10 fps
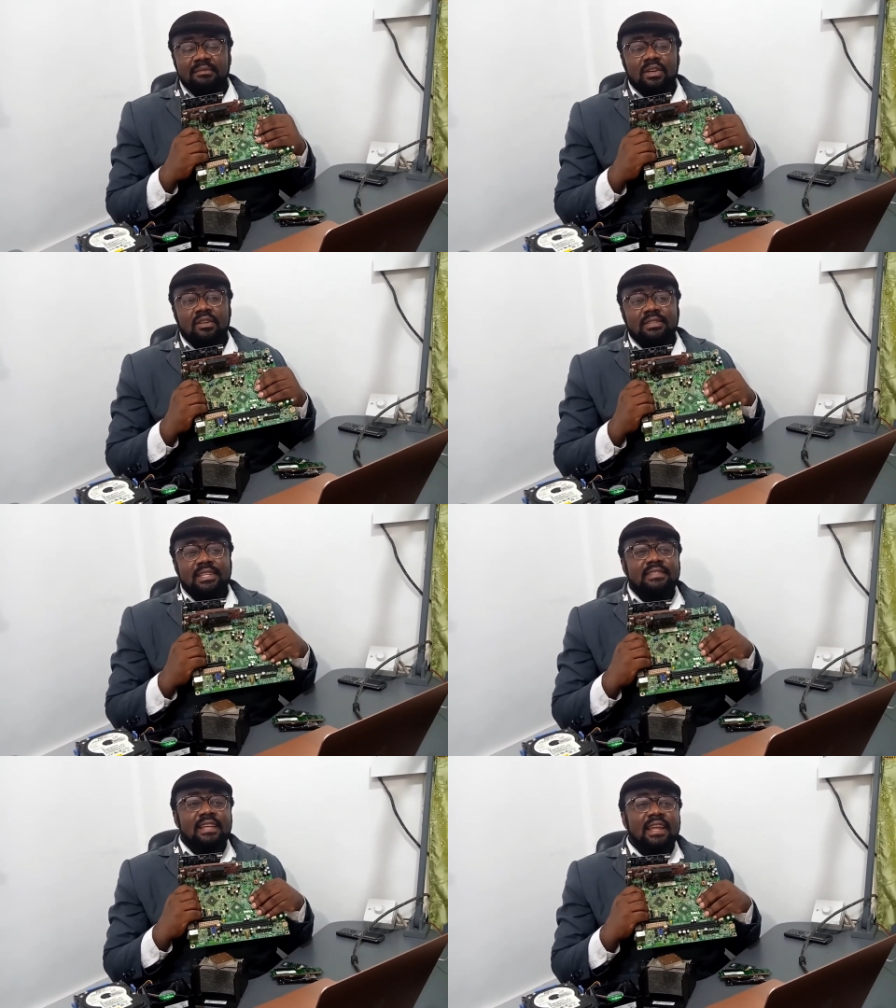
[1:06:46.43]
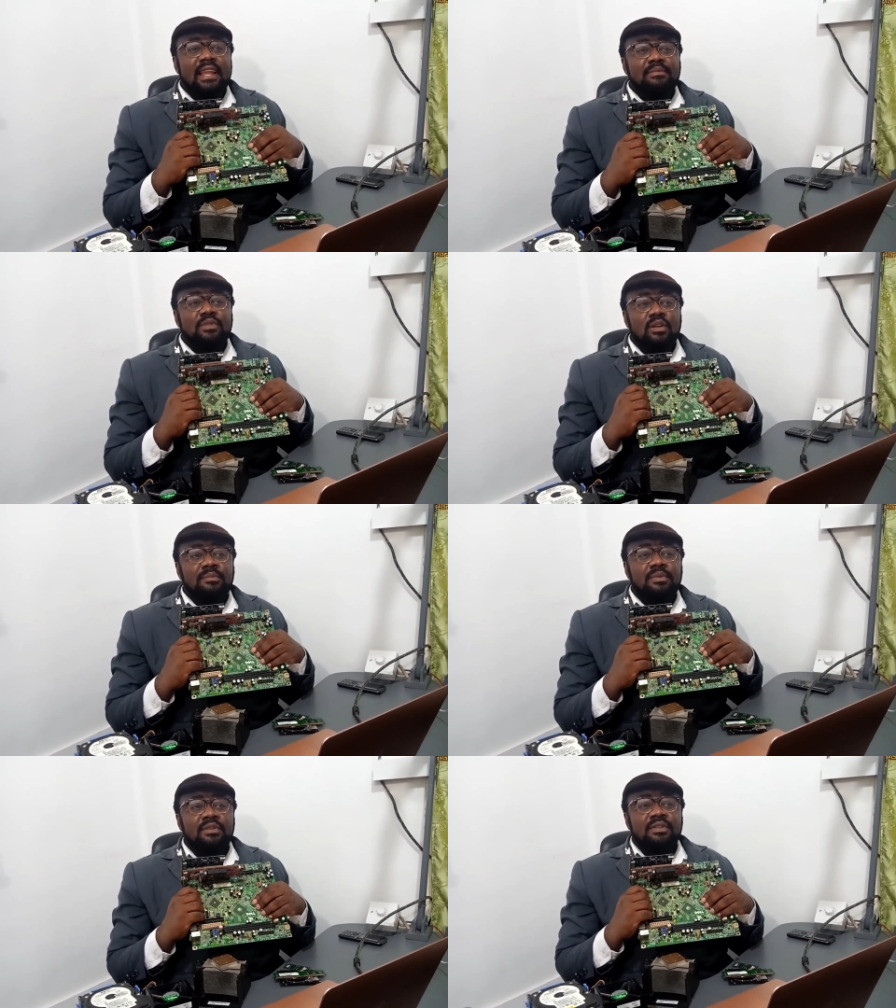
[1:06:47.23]
Because inside
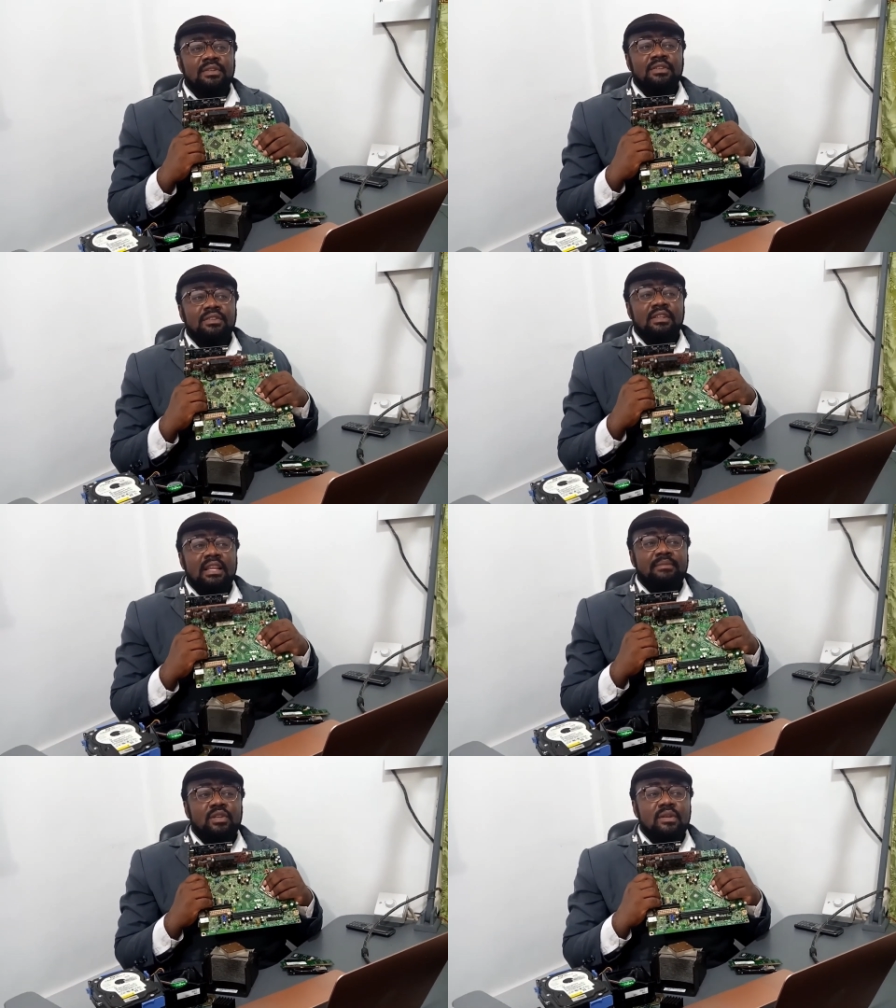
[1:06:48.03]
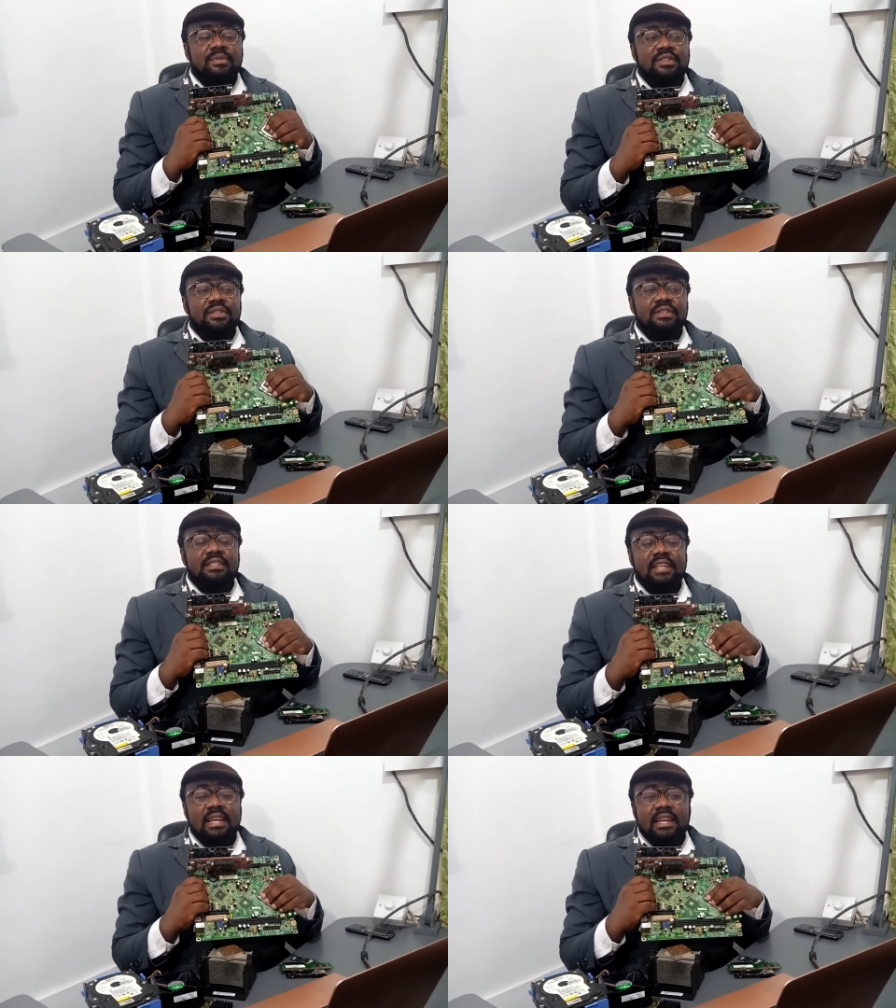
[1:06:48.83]

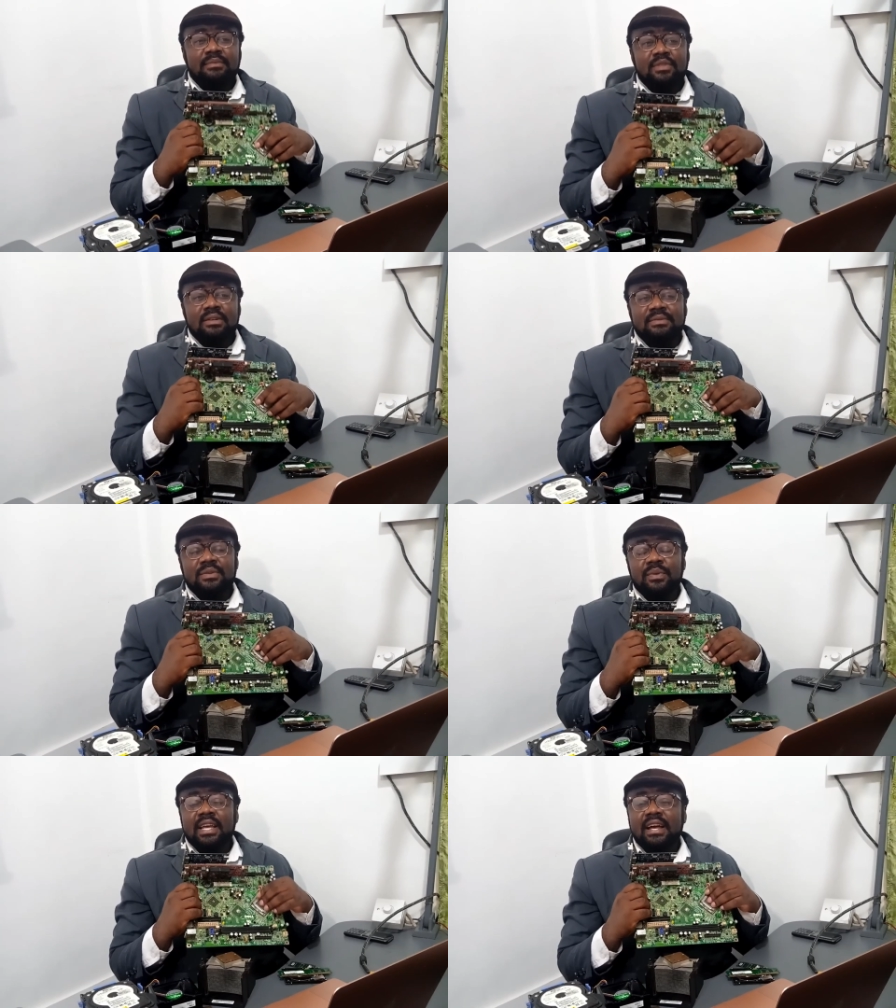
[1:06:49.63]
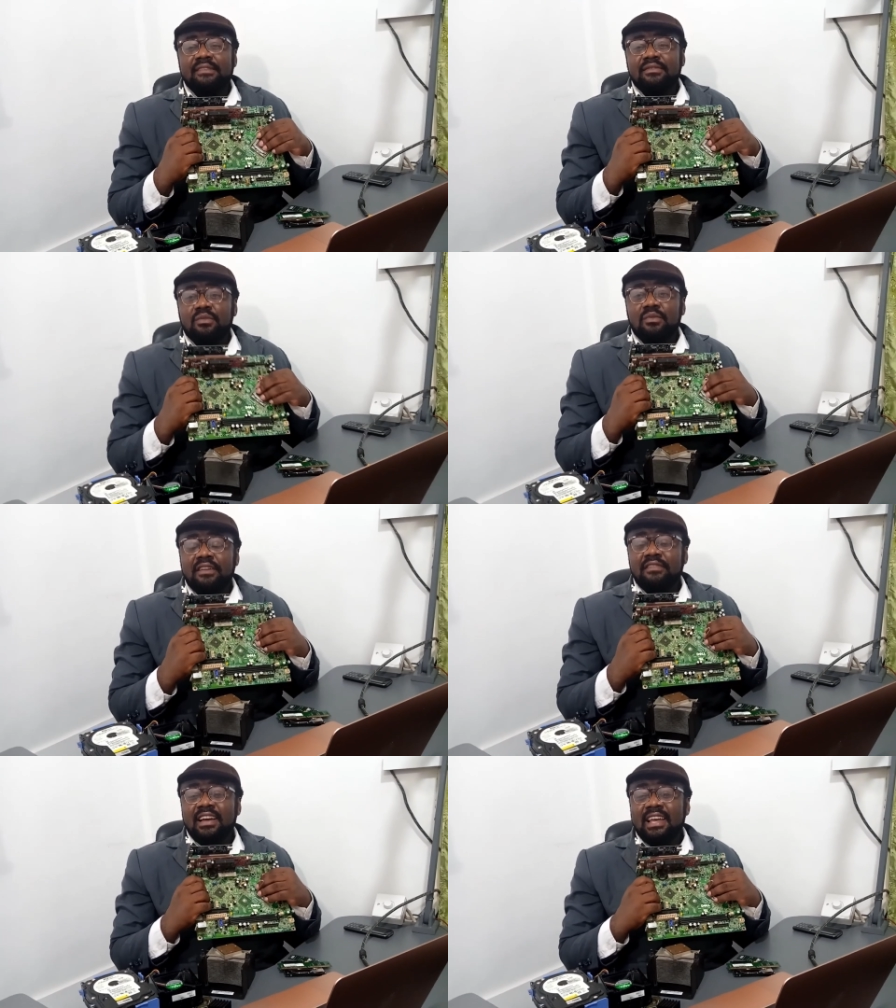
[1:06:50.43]
laptops we have
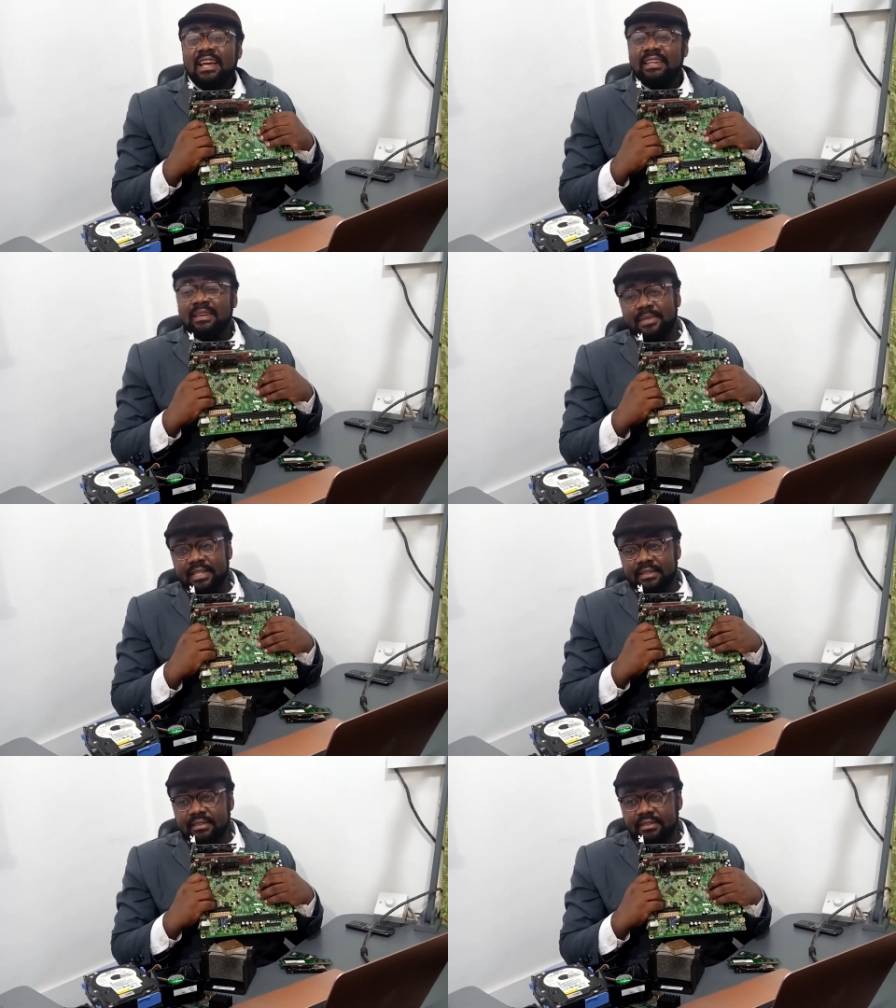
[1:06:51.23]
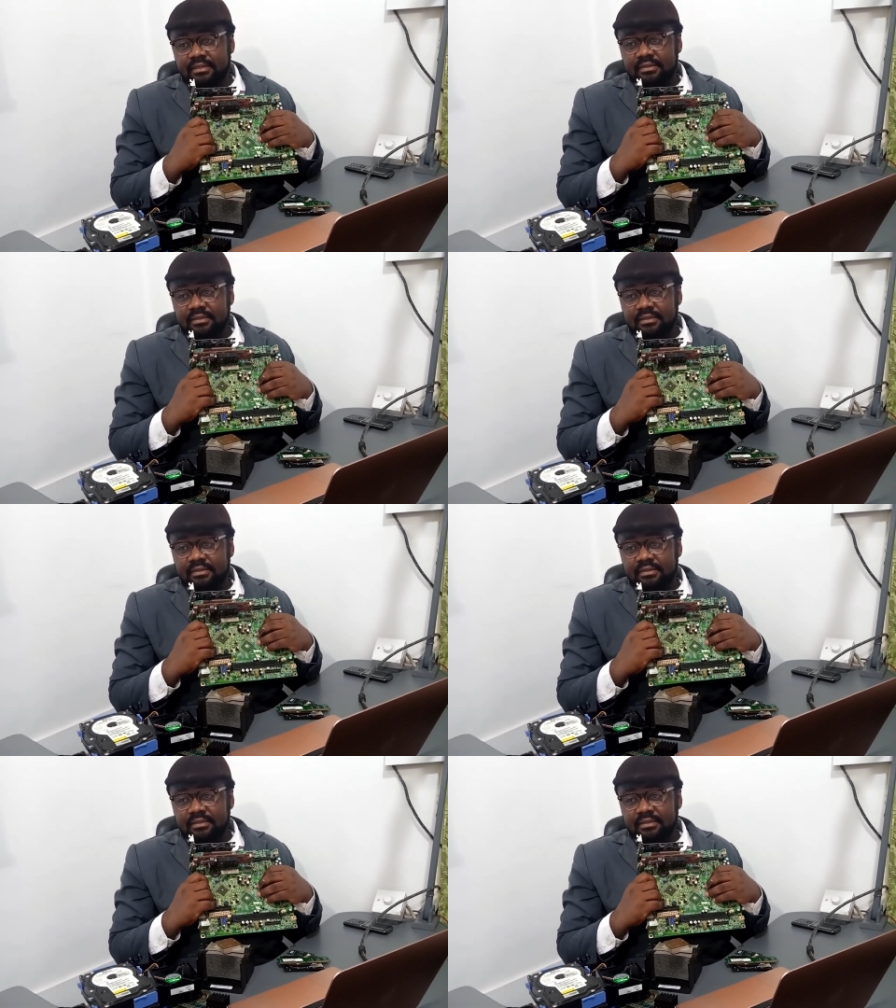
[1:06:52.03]
Wi-Fi adapters.